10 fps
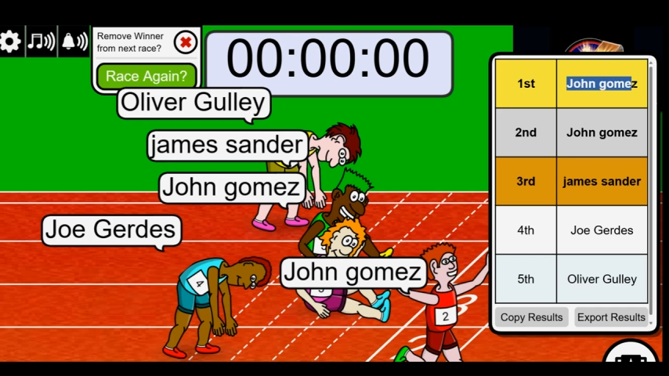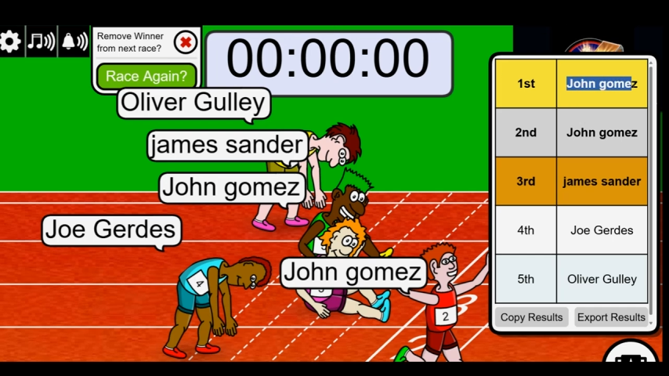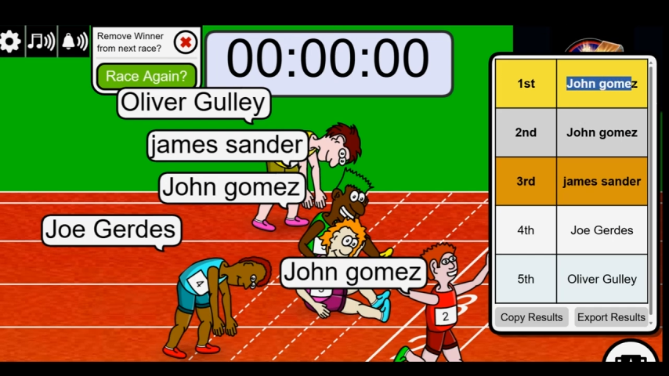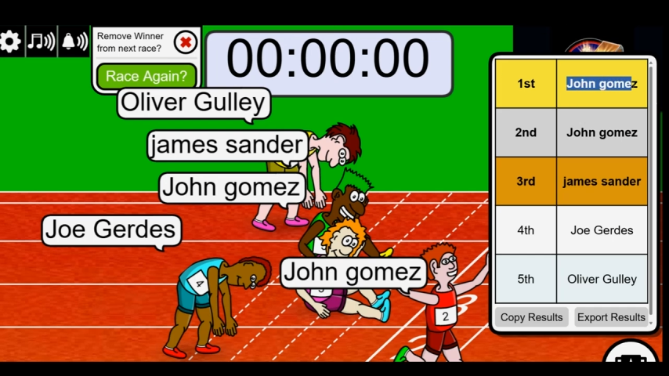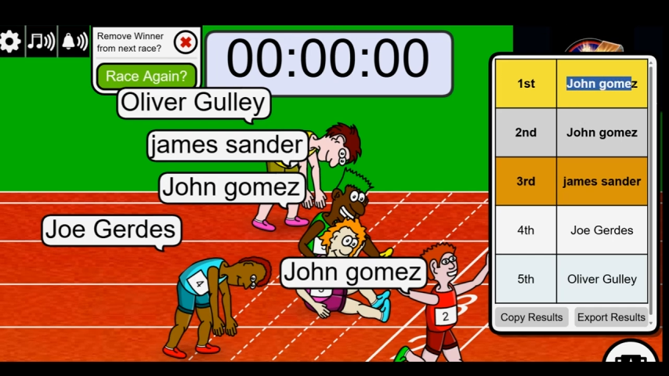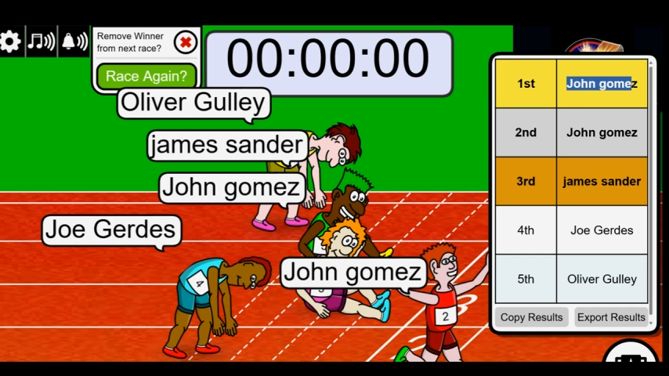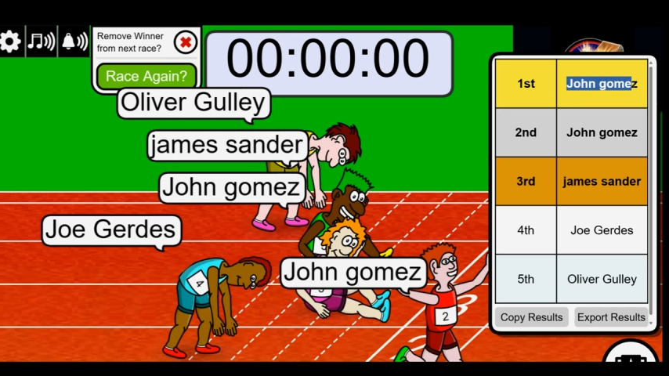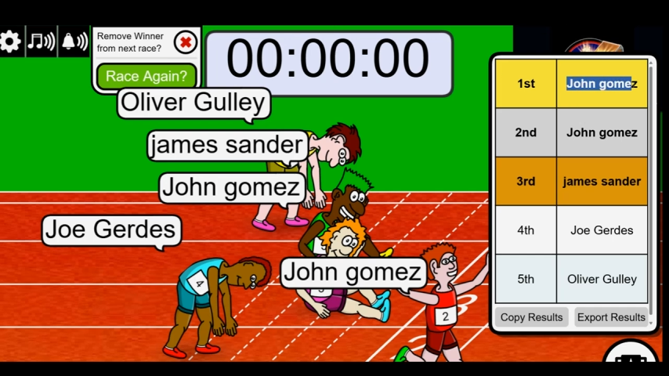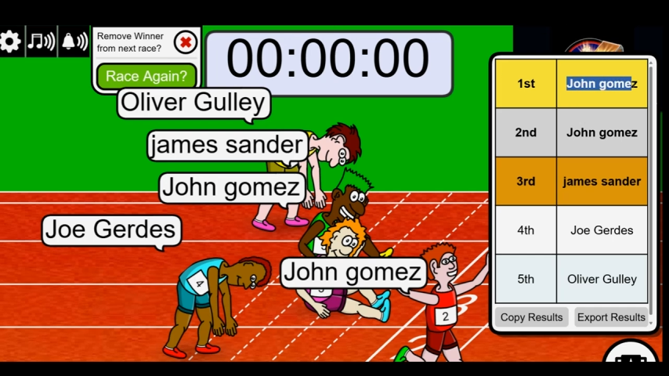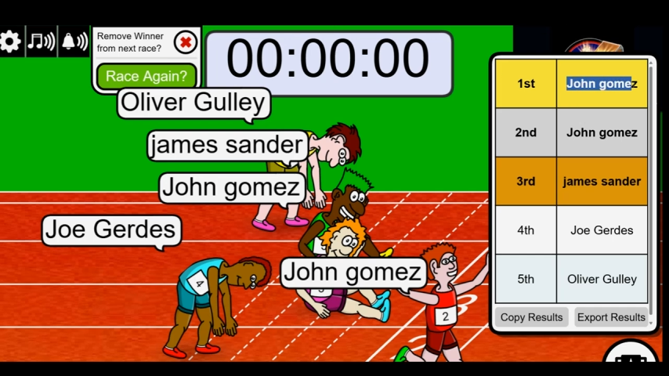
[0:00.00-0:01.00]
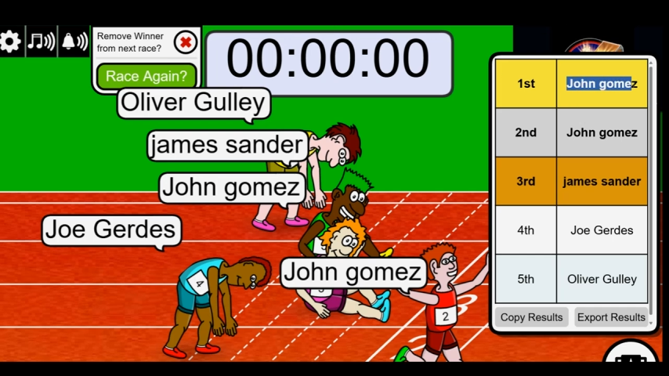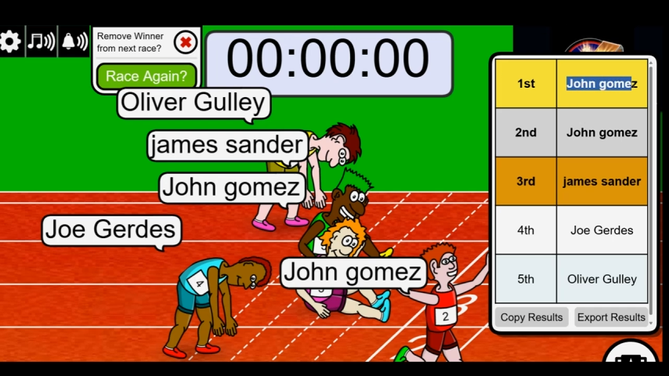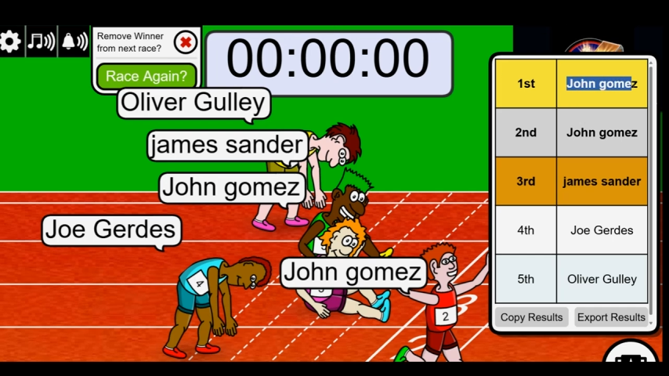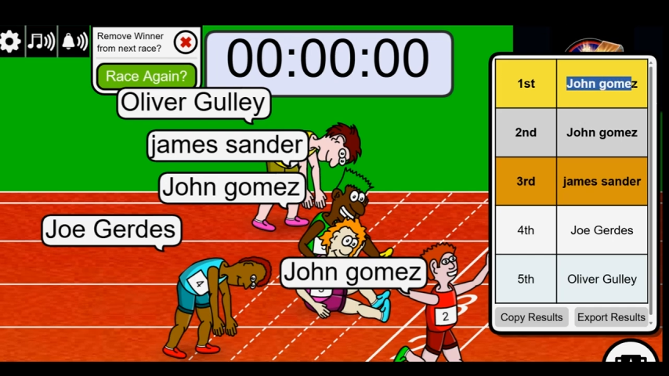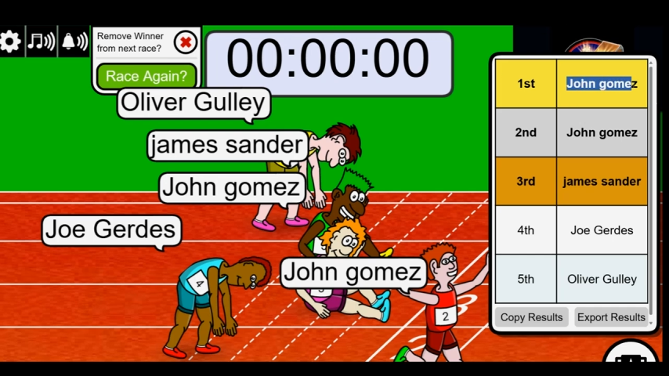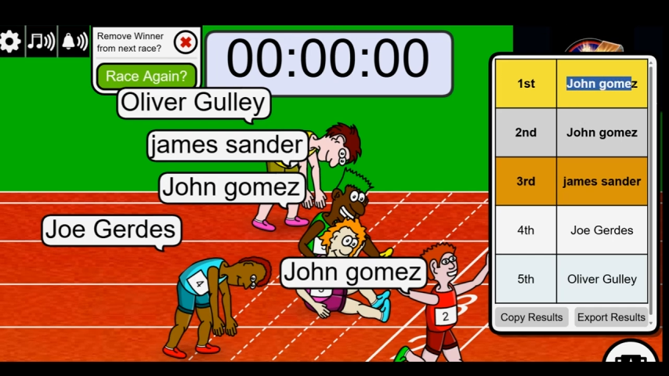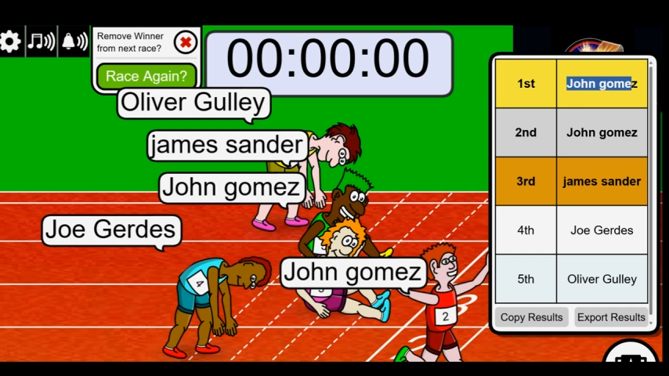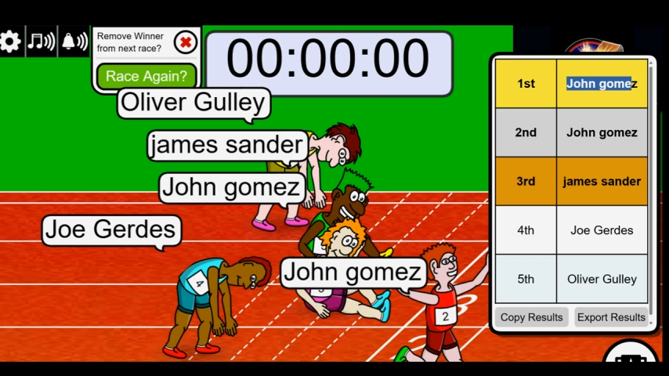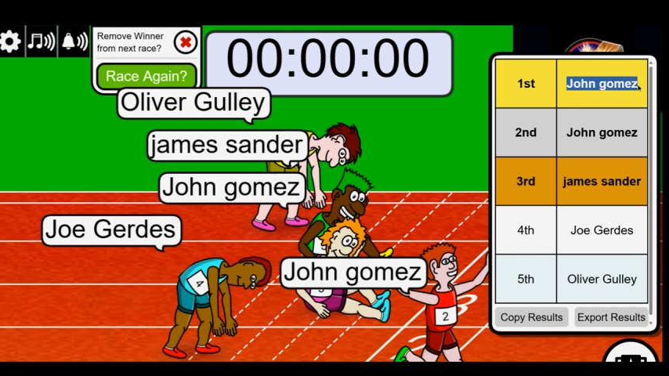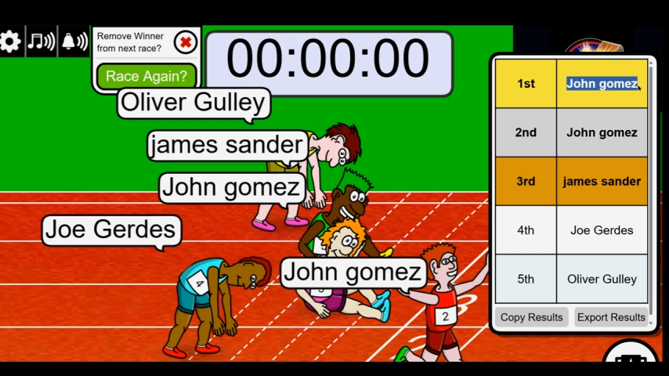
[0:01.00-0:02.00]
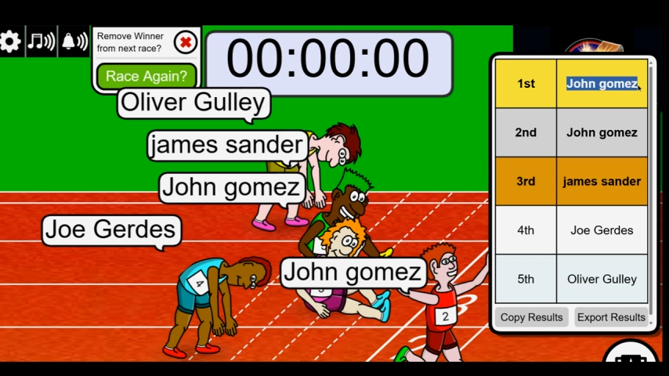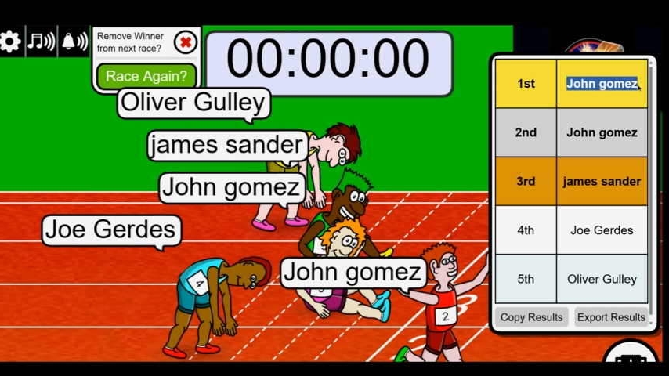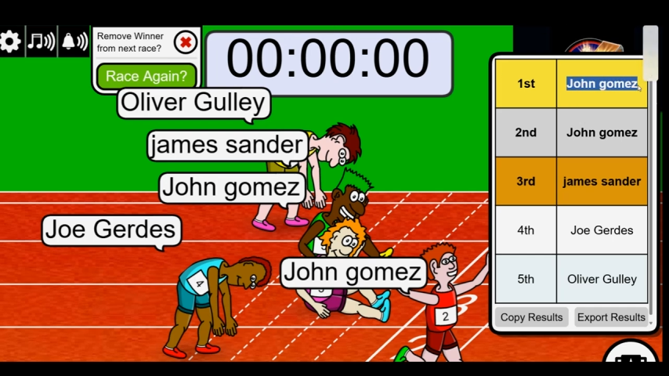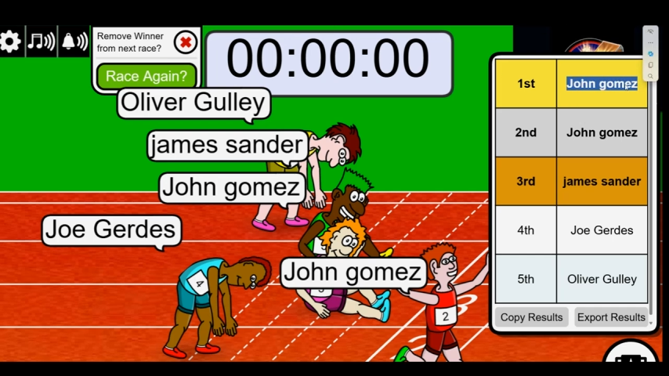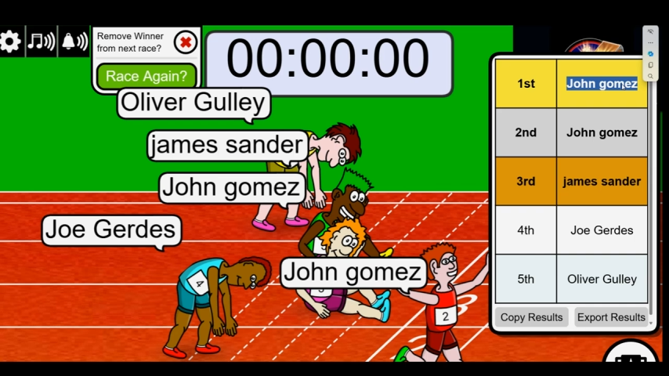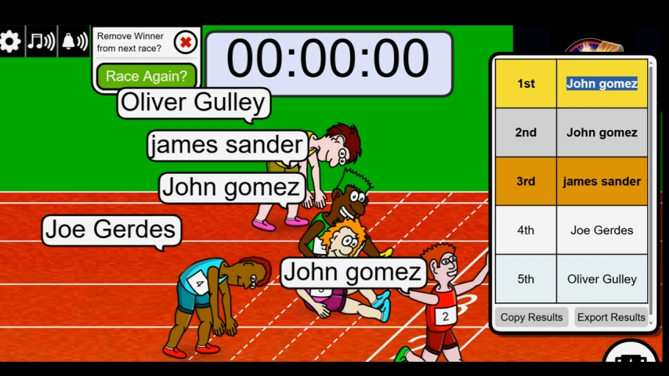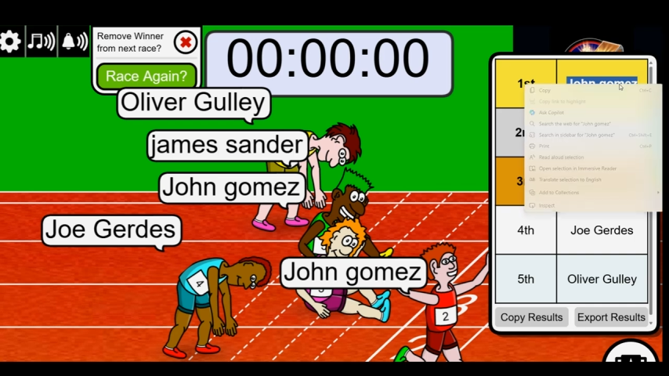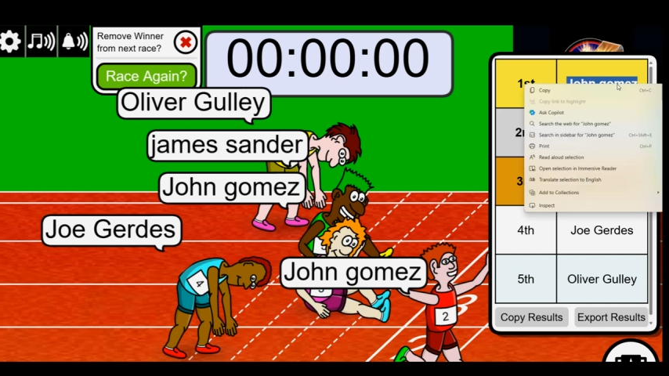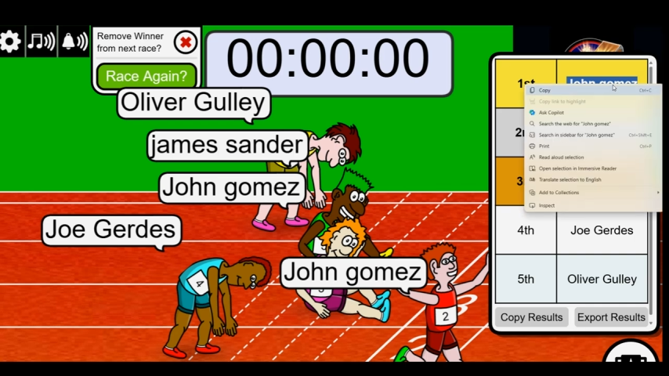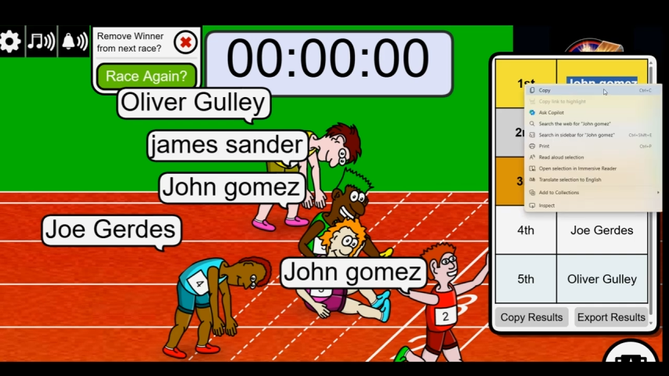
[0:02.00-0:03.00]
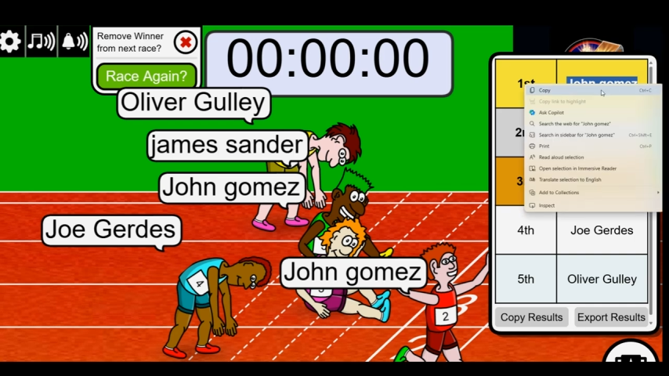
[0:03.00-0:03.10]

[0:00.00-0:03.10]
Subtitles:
Nobody's mouth can be seen.